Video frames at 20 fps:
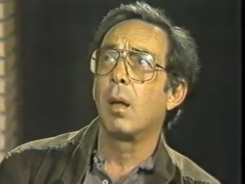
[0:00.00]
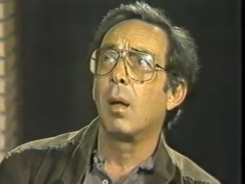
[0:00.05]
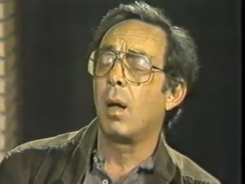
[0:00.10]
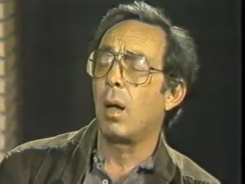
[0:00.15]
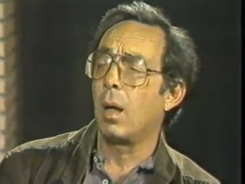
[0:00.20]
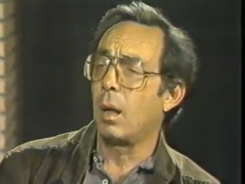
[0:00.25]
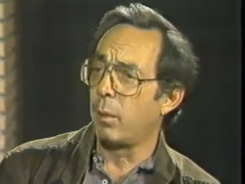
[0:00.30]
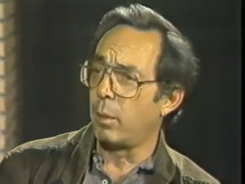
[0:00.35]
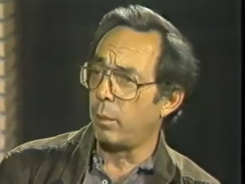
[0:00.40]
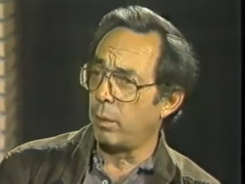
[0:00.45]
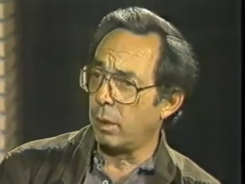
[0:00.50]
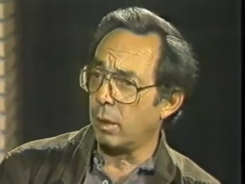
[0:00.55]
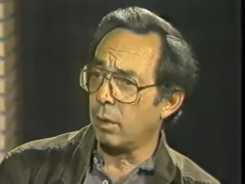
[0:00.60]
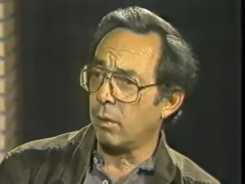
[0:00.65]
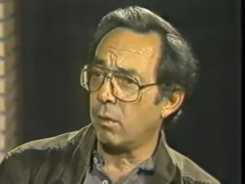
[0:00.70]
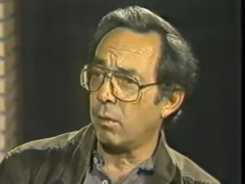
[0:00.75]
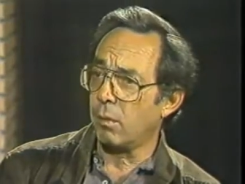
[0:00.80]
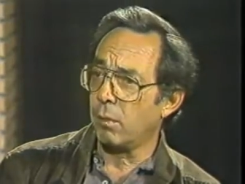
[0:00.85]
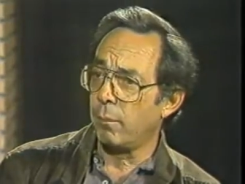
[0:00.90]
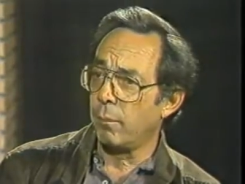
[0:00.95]

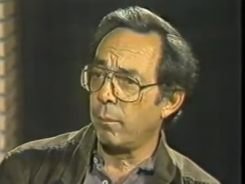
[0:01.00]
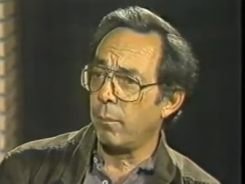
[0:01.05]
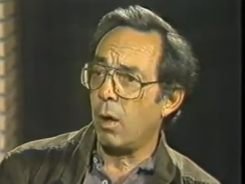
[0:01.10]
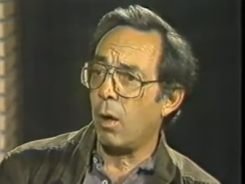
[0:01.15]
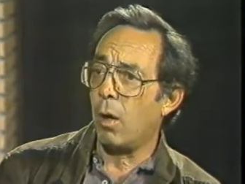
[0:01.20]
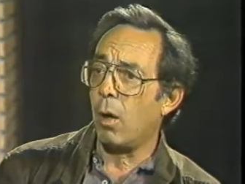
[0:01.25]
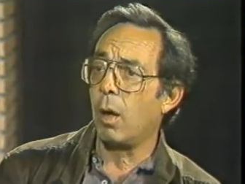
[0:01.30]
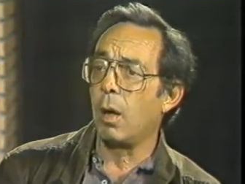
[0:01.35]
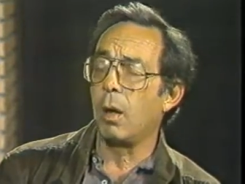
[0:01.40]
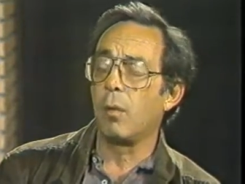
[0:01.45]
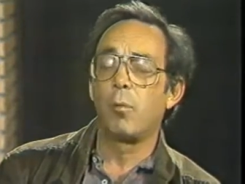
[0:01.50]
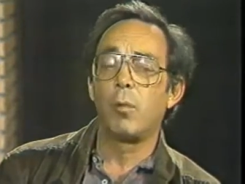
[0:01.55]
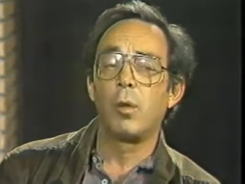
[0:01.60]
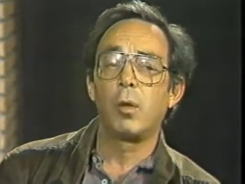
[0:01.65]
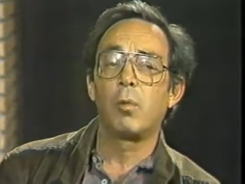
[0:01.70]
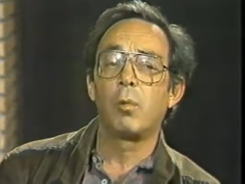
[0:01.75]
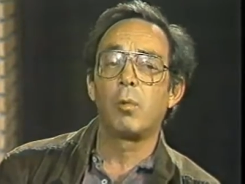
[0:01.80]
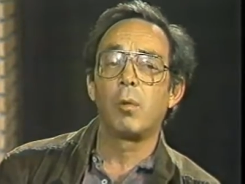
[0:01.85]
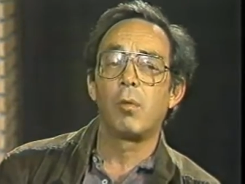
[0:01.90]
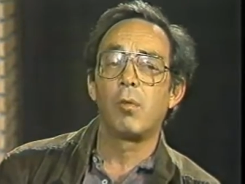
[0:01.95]
automobiles, all of
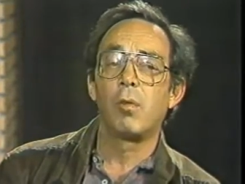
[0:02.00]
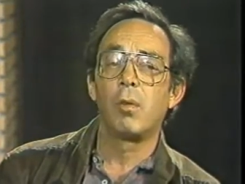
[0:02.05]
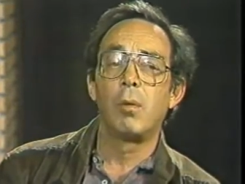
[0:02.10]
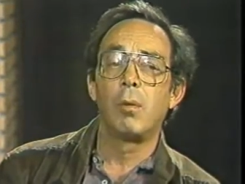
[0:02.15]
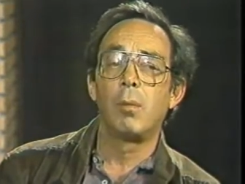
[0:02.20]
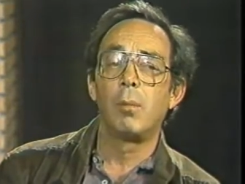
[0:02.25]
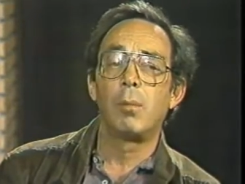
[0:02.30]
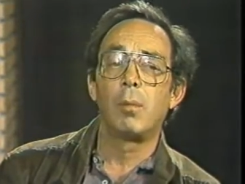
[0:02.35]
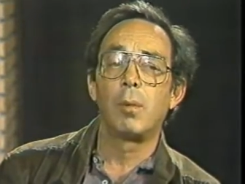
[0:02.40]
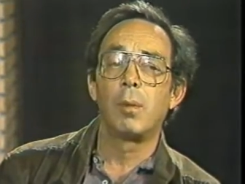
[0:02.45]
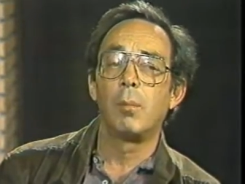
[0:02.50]
which were assumed